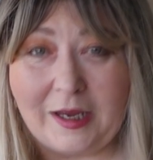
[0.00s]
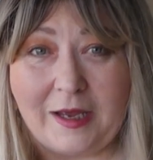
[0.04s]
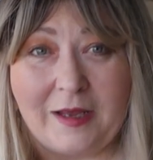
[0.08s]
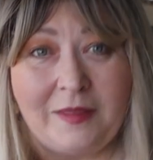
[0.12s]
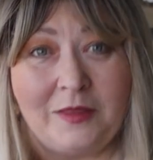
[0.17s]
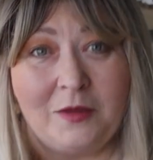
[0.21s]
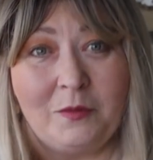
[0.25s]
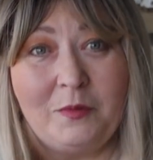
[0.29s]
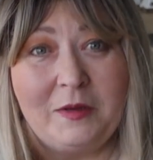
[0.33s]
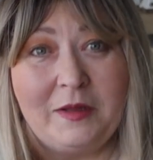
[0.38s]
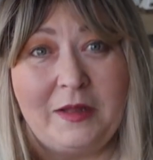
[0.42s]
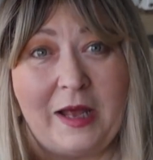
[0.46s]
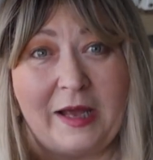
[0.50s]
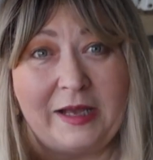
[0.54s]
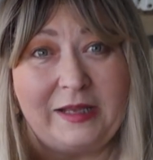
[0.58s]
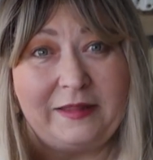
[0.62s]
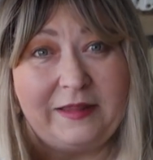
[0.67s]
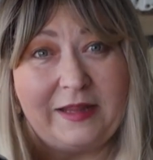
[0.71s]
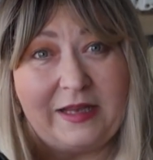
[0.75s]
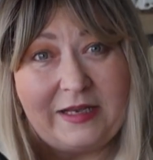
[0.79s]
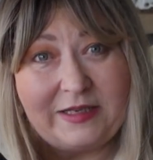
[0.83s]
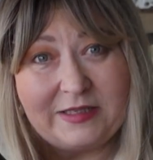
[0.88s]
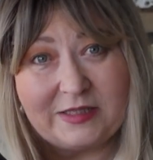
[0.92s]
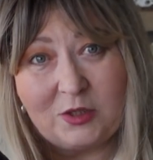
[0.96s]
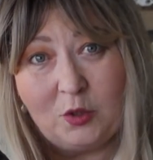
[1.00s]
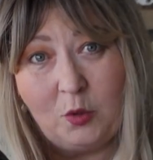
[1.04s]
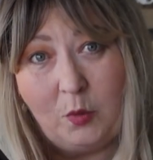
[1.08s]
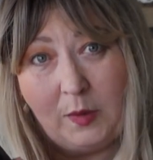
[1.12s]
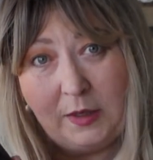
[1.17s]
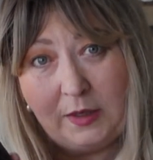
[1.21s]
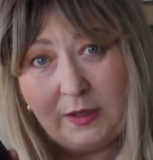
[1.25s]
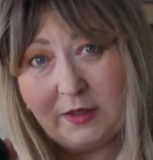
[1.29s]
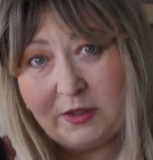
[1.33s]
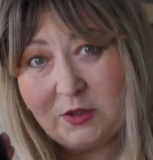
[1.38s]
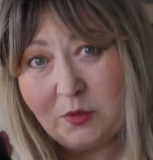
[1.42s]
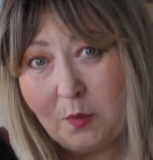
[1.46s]
and they were like these
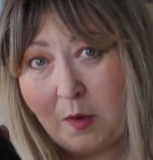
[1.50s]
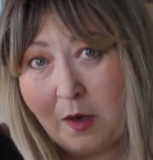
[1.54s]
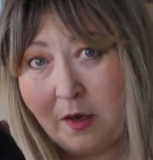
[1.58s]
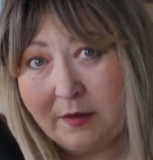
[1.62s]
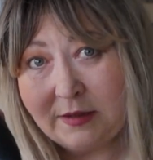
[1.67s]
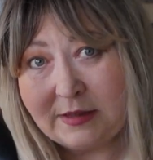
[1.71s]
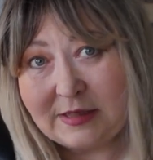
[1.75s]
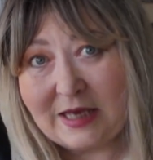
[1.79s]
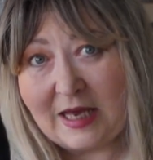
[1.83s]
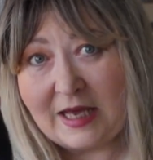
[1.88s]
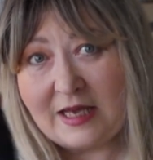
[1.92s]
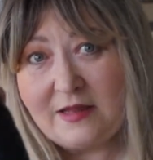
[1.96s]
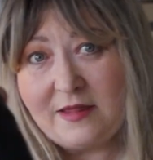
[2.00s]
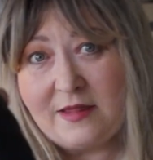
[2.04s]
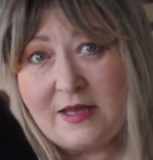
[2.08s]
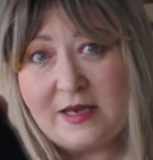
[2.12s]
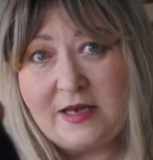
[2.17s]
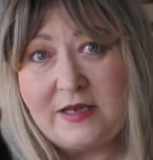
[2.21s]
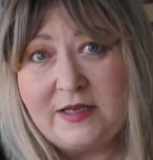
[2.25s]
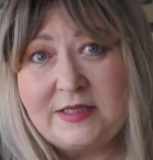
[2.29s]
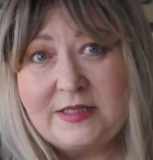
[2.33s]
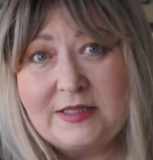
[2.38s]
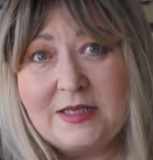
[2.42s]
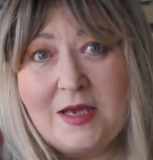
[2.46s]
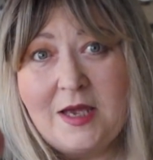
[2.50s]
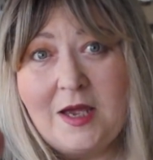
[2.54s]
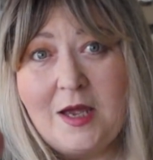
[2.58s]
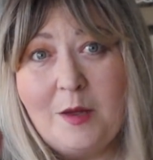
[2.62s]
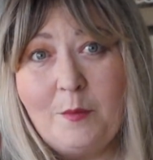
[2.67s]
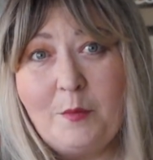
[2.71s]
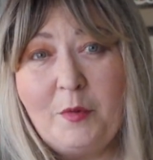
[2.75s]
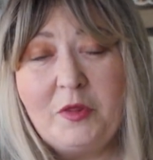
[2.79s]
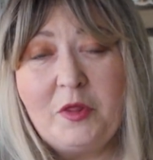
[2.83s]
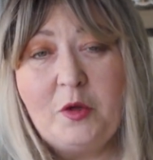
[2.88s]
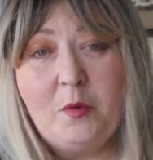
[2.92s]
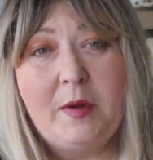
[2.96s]
quilted ones like this,
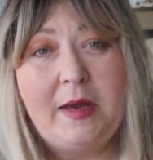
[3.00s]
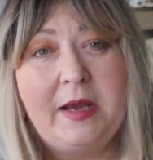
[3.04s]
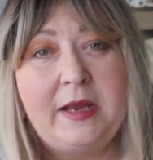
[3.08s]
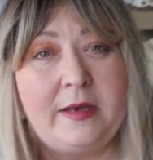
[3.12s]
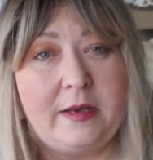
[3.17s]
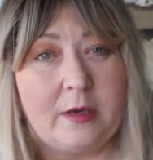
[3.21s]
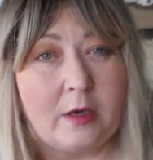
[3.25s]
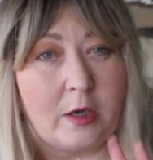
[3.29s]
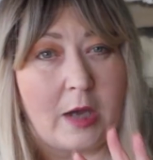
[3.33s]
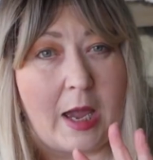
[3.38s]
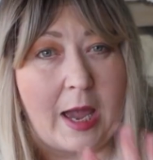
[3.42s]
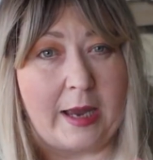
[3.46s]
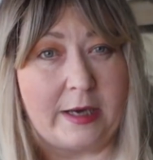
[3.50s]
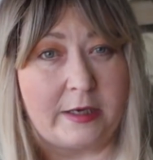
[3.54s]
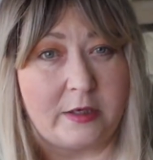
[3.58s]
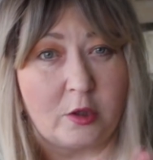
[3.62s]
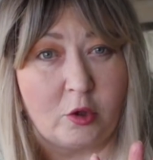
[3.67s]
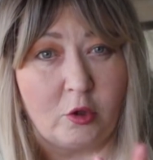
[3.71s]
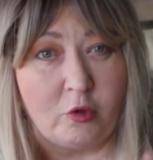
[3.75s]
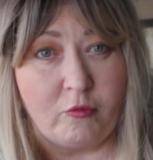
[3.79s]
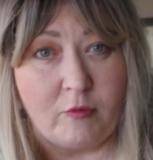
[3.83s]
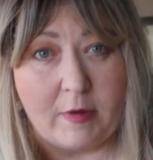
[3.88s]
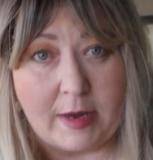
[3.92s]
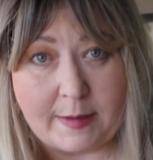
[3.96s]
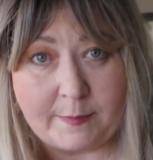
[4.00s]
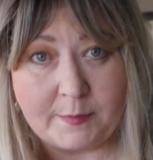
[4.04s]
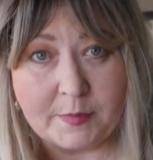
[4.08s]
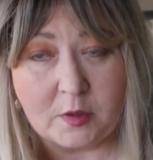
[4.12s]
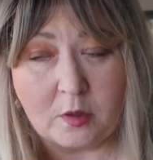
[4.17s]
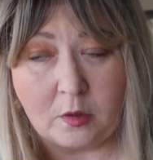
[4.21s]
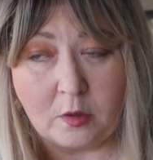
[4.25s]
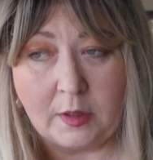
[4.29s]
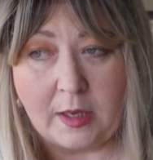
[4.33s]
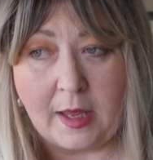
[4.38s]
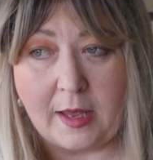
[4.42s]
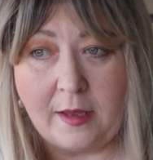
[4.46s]
but they were in a kind of cream
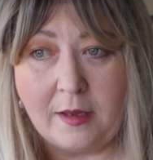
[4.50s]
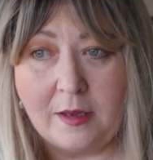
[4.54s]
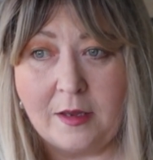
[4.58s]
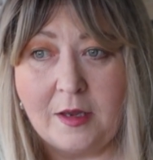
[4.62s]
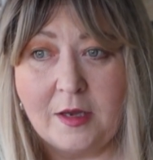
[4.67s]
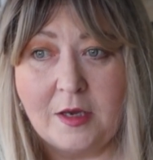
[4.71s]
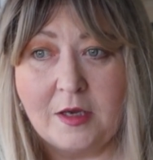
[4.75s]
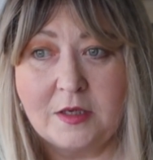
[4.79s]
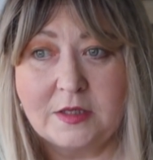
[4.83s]
colour.